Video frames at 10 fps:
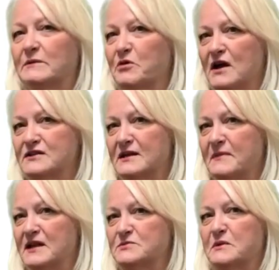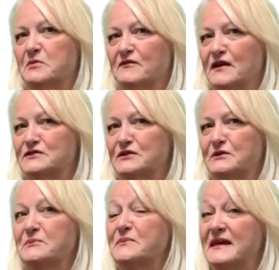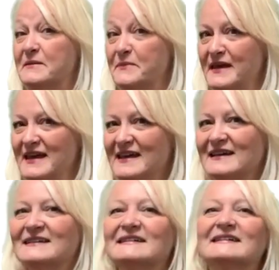the Project Management Professional PMP